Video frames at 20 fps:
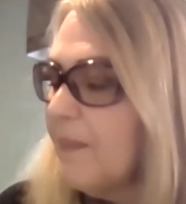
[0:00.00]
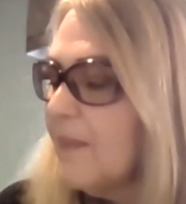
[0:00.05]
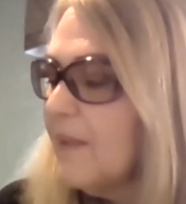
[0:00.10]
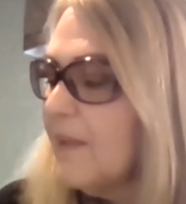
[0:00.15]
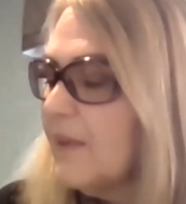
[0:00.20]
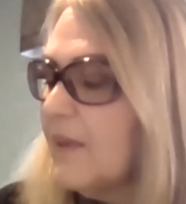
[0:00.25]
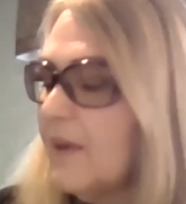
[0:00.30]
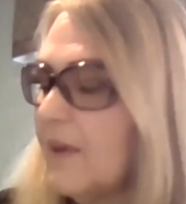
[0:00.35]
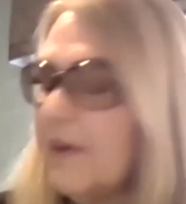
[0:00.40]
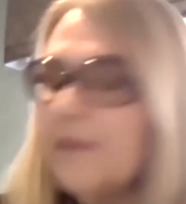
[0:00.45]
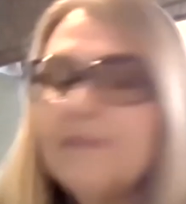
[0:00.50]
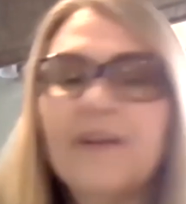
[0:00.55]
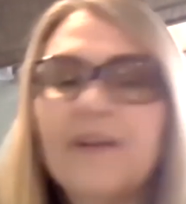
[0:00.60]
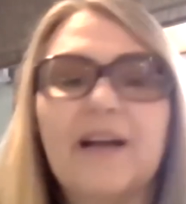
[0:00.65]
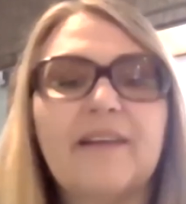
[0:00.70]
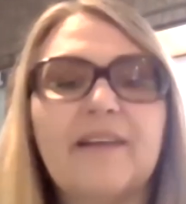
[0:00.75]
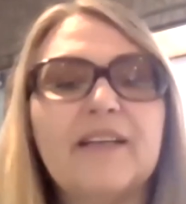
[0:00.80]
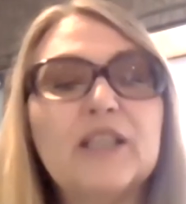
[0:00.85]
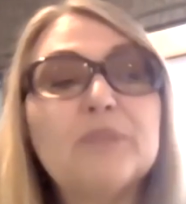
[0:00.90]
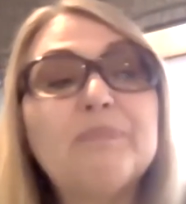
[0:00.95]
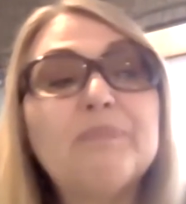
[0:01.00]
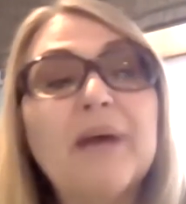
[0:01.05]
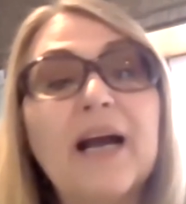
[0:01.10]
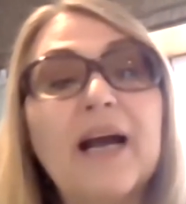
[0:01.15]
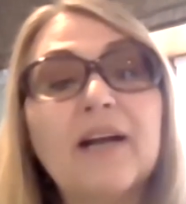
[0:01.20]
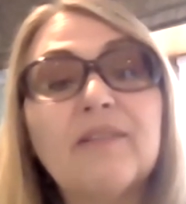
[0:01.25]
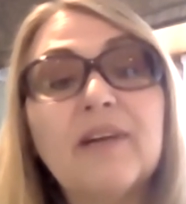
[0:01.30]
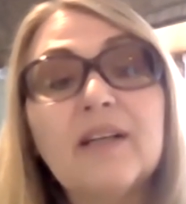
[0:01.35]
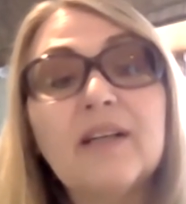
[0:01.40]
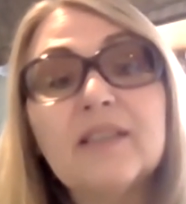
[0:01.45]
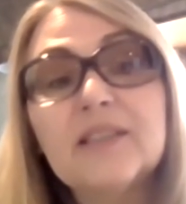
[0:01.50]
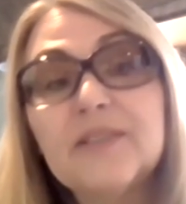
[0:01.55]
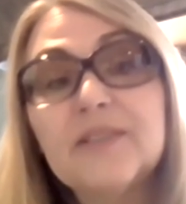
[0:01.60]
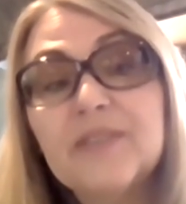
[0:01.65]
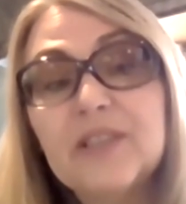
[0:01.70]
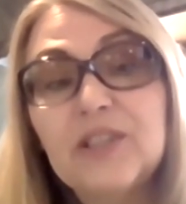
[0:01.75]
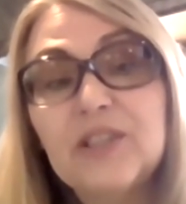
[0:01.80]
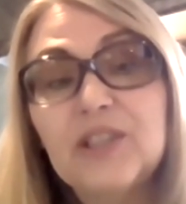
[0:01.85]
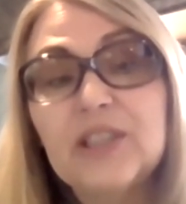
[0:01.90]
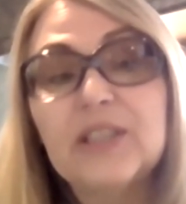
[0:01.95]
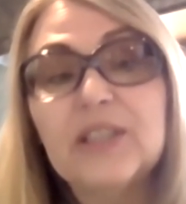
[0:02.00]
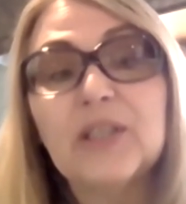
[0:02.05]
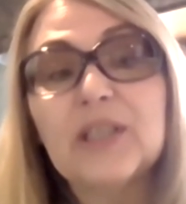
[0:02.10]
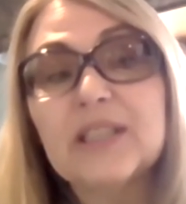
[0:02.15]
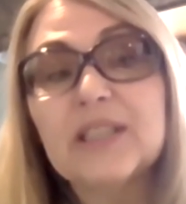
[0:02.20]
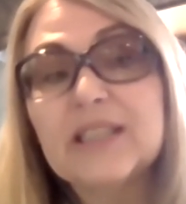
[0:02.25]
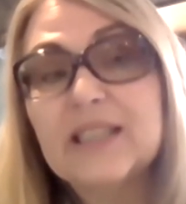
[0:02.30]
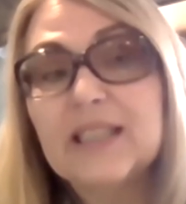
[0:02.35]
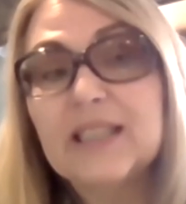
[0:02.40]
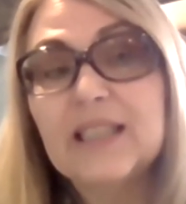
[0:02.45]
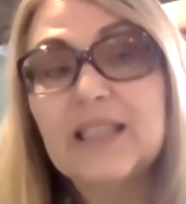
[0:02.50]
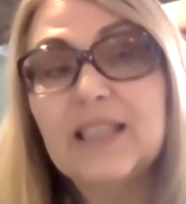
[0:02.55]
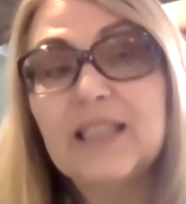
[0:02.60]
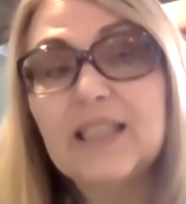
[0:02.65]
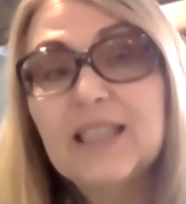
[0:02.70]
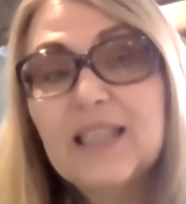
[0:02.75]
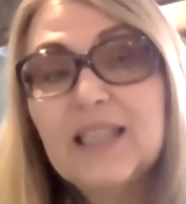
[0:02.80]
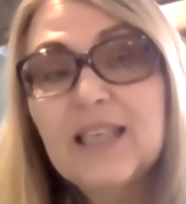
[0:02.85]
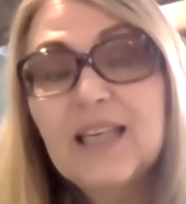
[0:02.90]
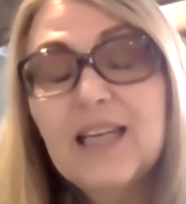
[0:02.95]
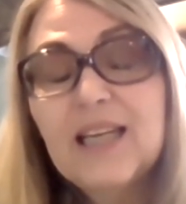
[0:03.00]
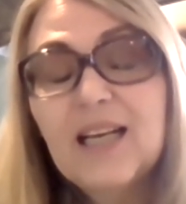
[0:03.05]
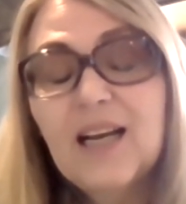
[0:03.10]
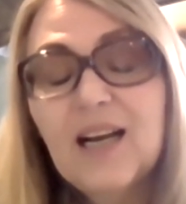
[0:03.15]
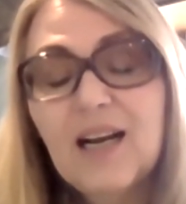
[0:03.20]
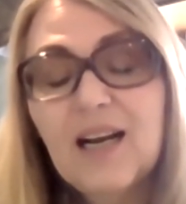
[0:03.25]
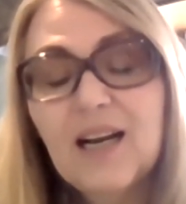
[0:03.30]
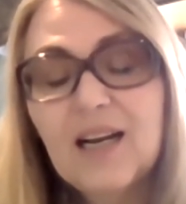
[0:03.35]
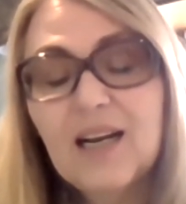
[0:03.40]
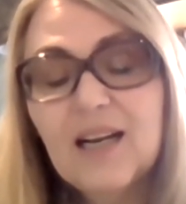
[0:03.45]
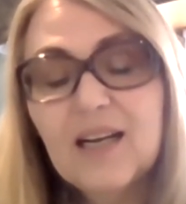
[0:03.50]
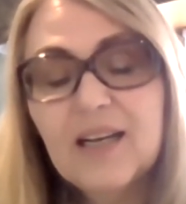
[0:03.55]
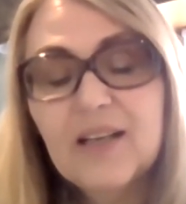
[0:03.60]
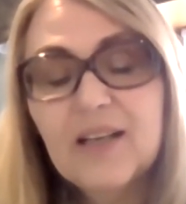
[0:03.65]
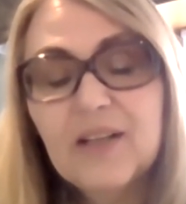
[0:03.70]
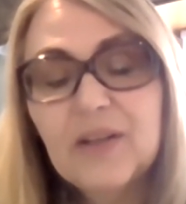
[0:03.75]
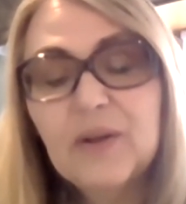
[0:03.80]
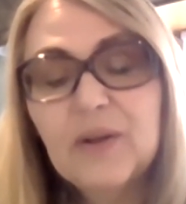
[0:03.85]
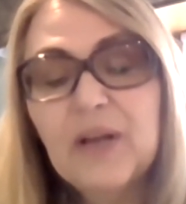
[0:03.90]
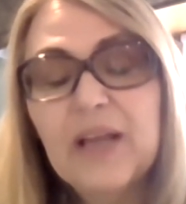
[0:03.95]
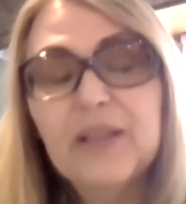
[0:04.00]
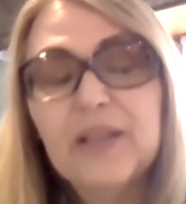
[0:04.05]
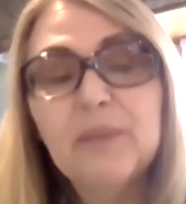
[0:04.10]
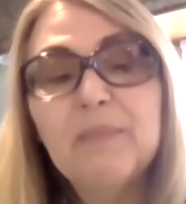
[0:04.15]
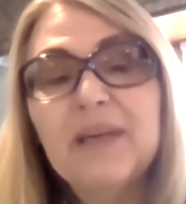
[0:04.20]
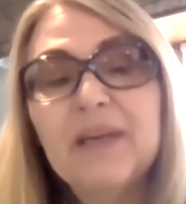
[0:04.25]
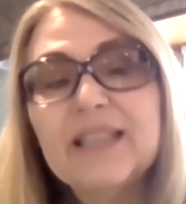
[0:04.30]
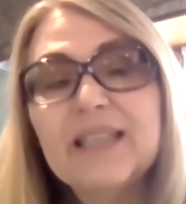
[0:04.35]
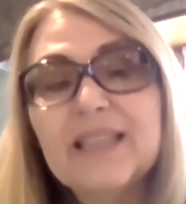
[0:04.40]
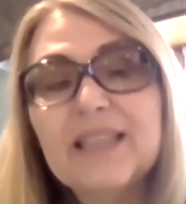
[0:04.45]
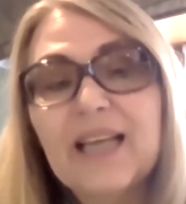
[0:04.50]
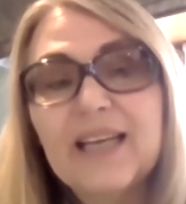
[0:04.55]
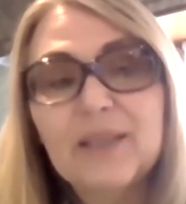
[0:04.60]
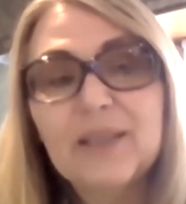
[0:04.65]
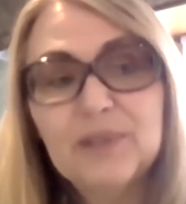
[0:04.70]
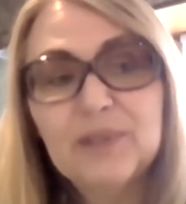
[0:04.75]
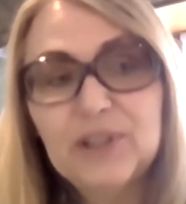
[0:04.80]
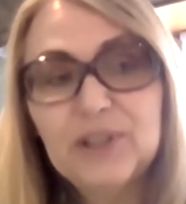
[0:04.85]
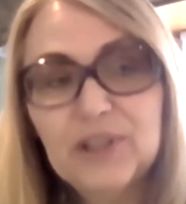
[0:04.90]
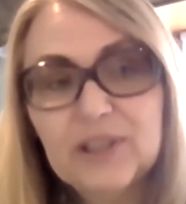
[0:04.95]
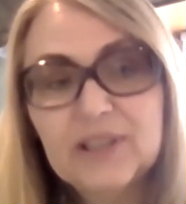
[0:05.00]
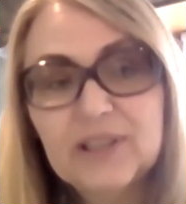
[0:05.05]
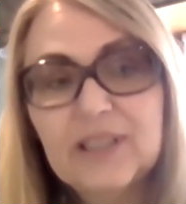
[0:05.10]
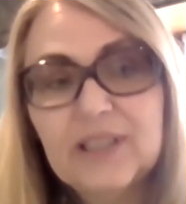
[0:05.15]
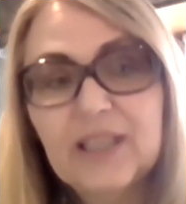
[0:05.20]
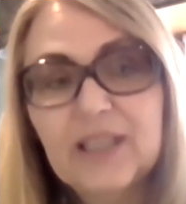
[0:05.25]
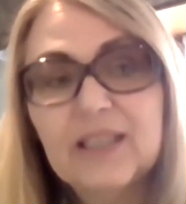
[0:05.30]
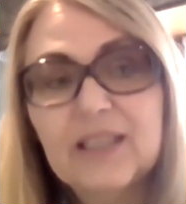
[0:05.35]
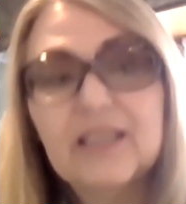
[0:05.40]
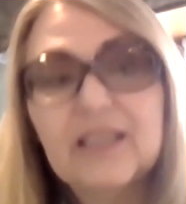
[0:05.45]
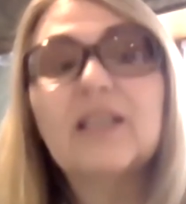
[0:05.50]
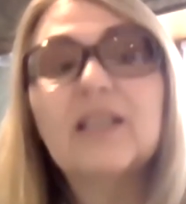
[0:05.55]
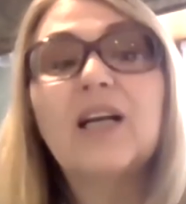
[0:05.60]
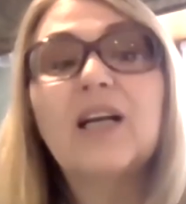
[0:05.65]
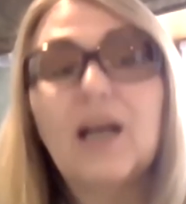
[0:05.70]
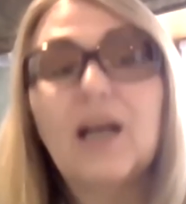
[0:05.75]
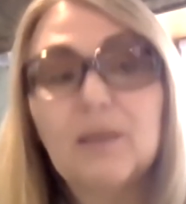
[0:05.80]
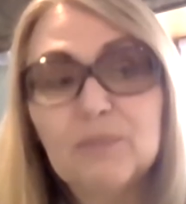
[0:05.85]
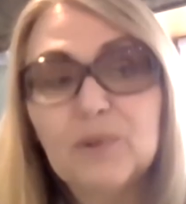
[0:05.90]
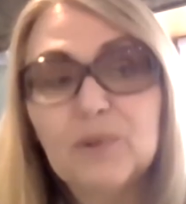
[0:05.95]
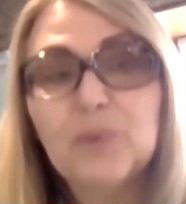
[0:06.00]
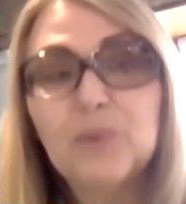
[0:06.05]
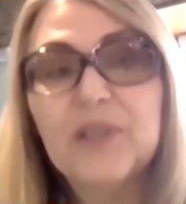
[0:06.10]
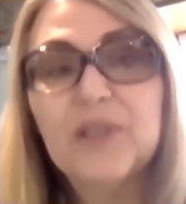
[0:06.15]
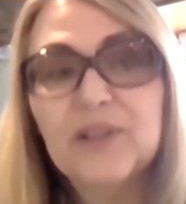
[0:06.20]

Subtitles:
The various backgrounds of the GRC and the many languages that comes with